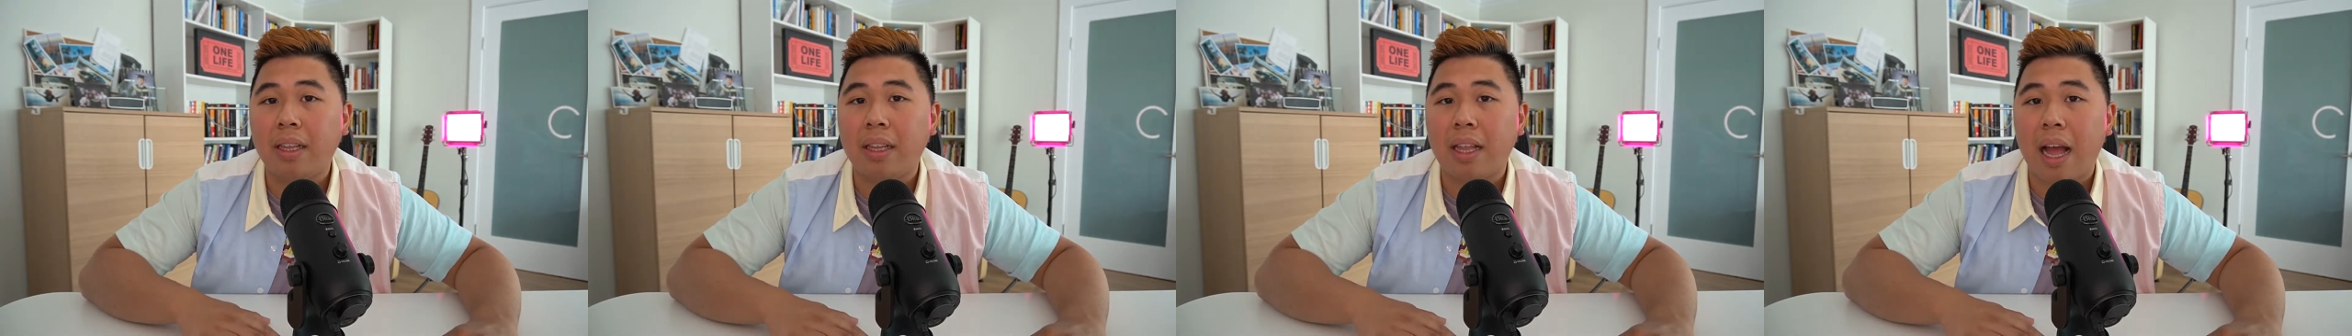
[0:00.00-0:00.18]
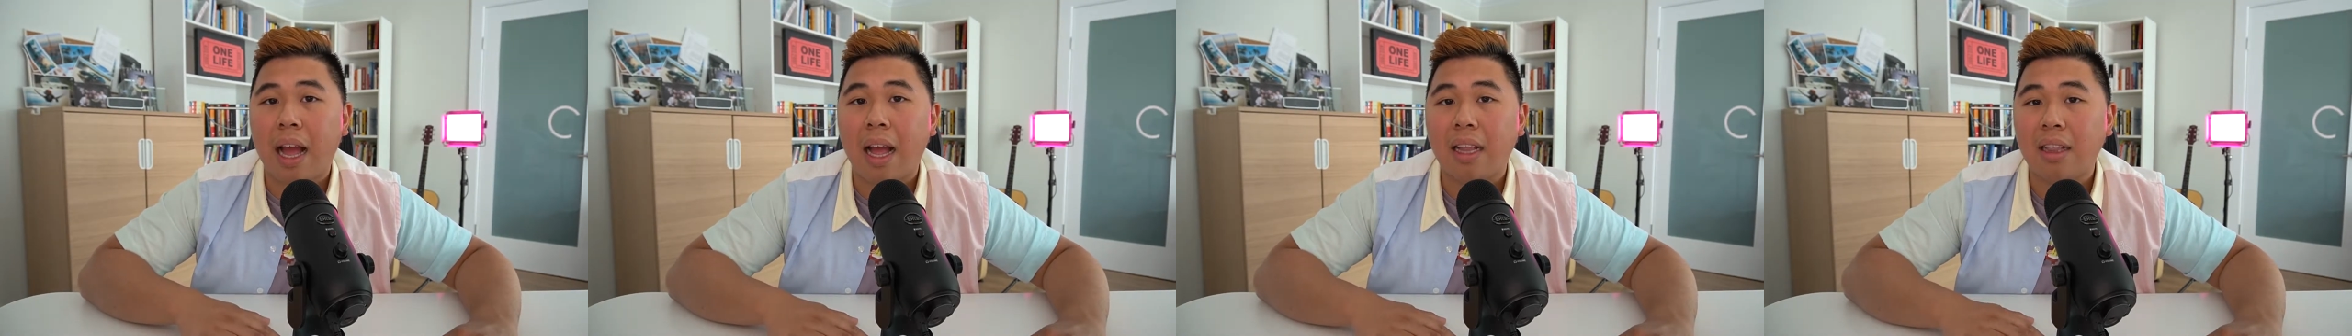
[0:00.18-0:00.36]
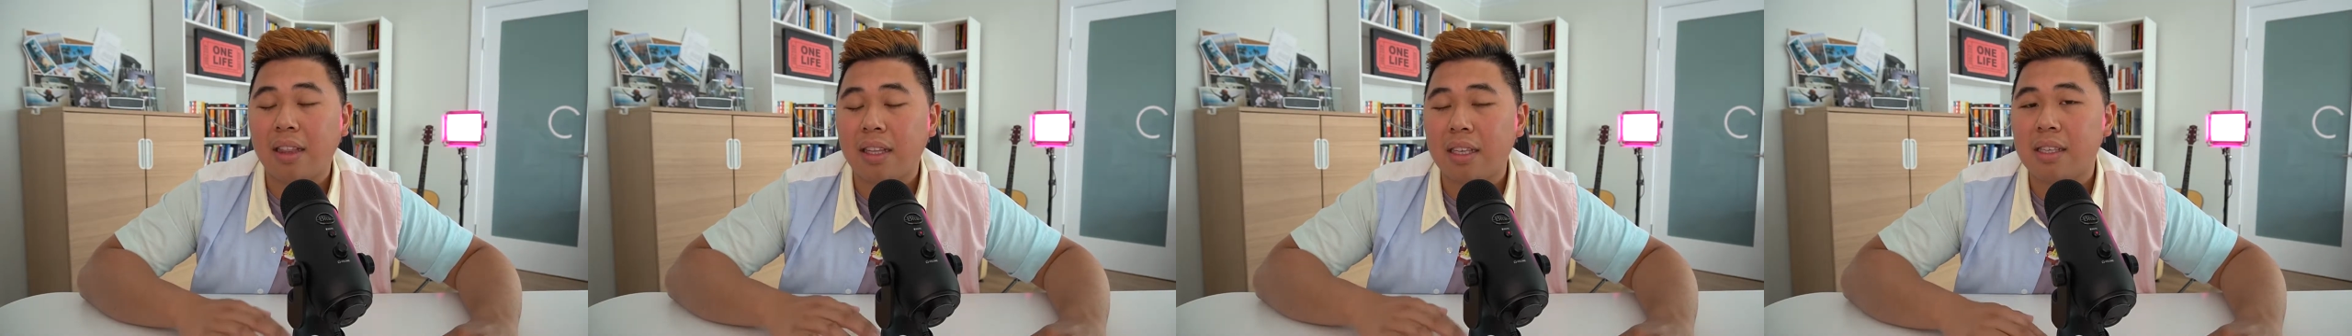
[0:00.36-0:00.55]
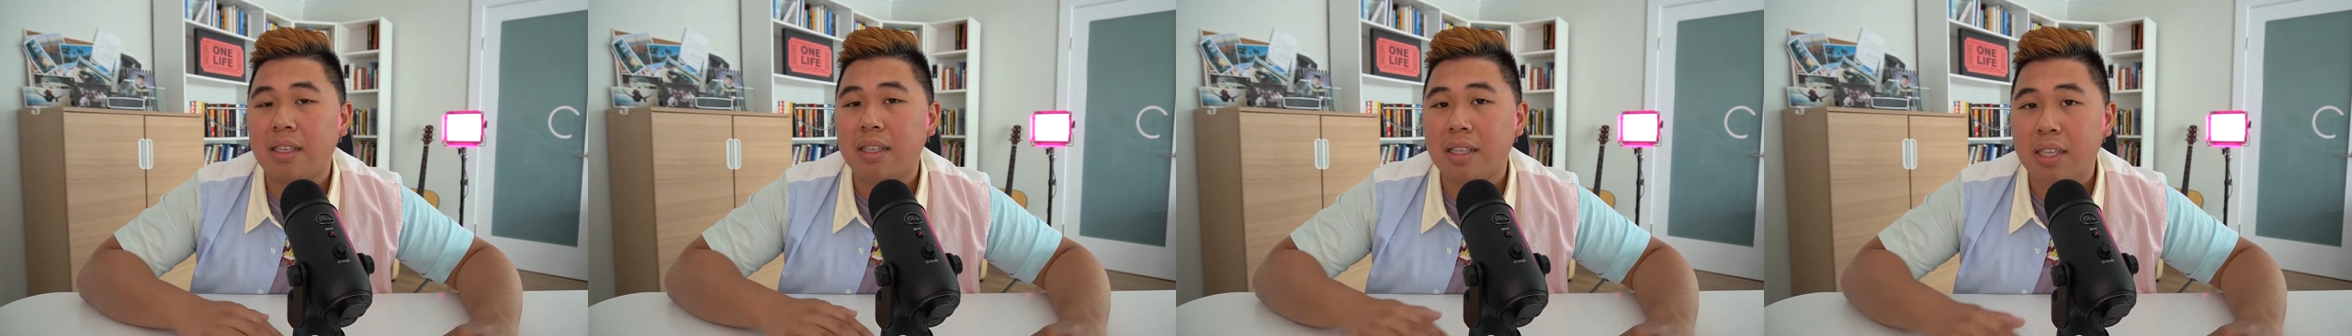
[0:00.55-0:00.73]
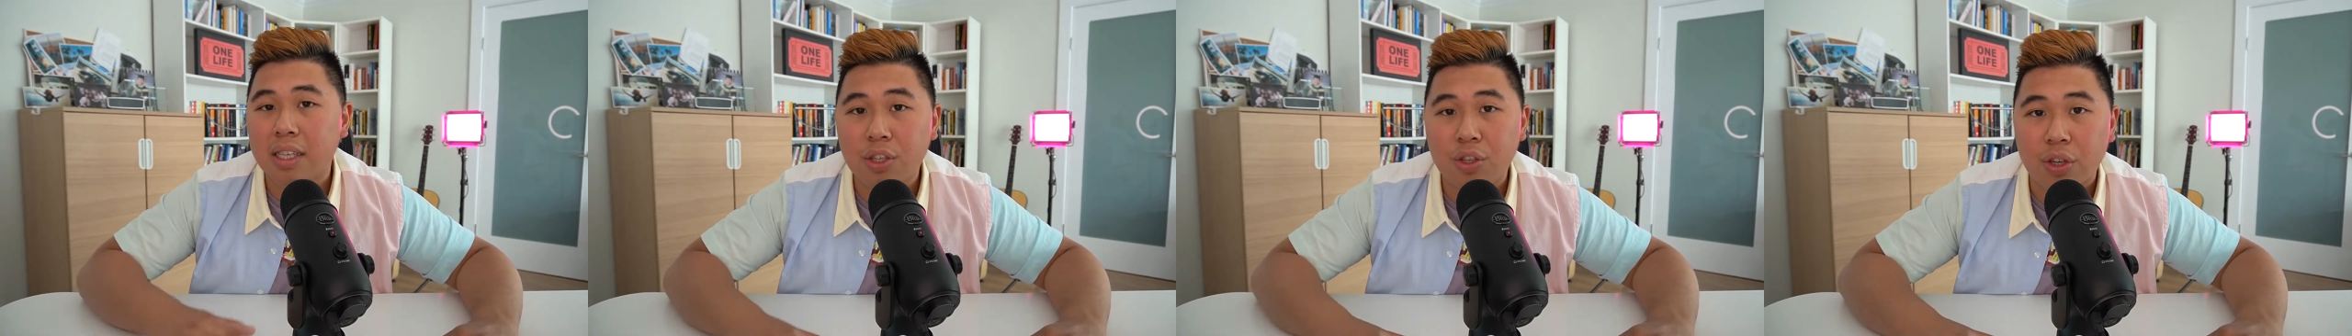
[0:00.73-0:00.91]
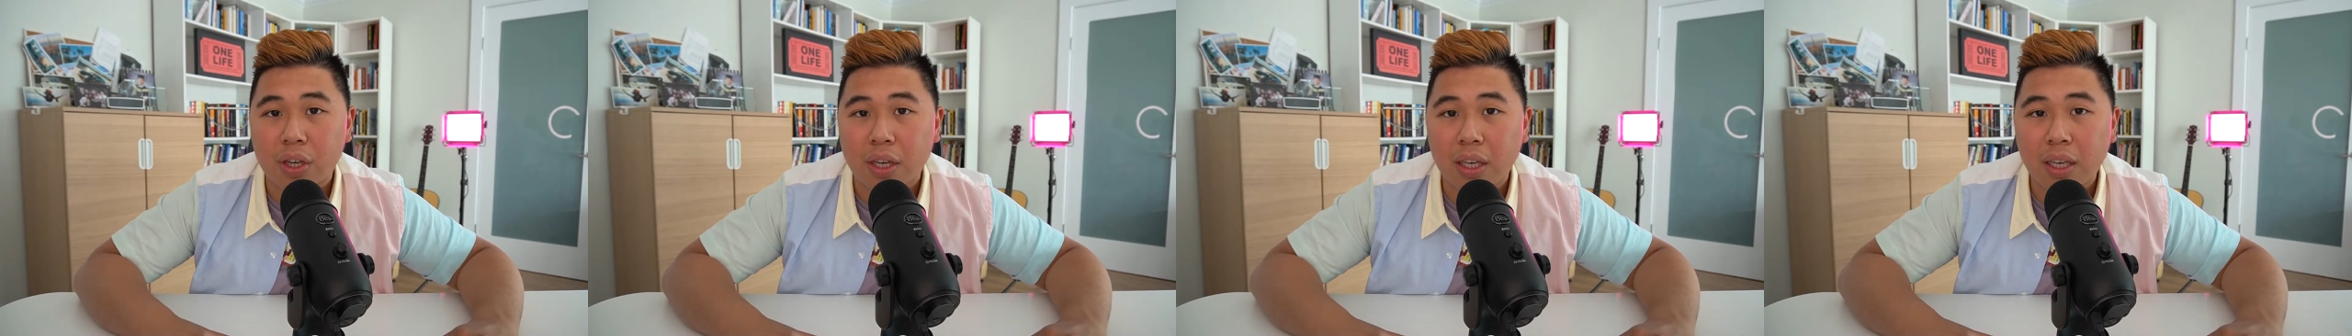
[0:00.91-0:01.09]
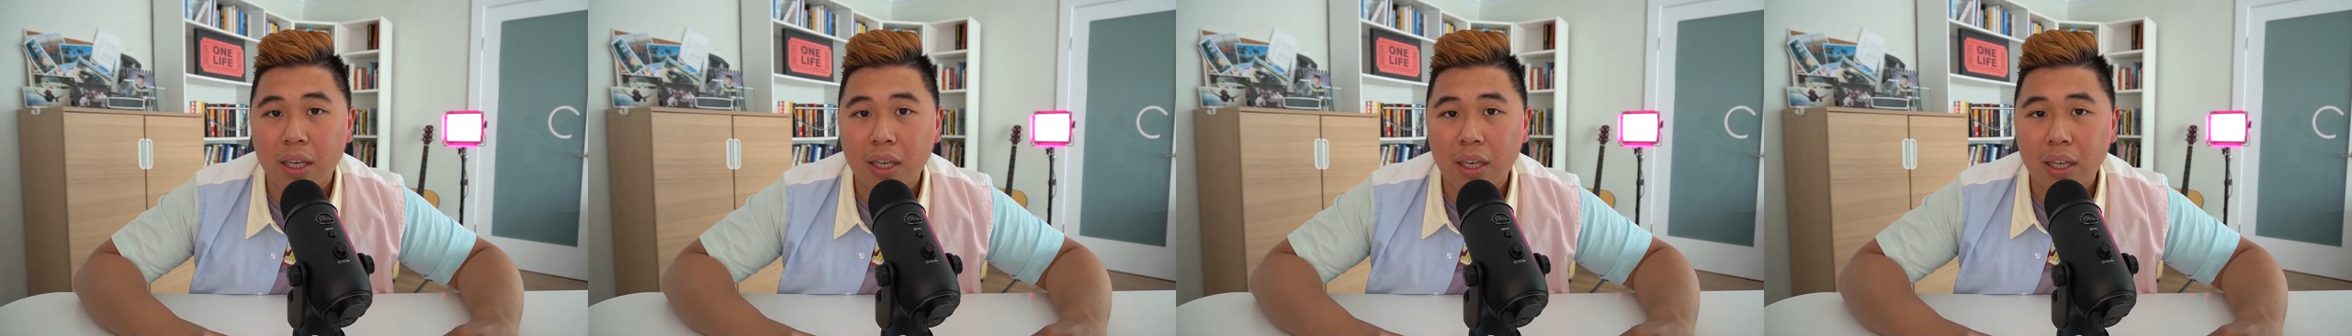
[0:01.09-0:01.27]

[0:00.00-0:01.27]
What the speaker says: that decision,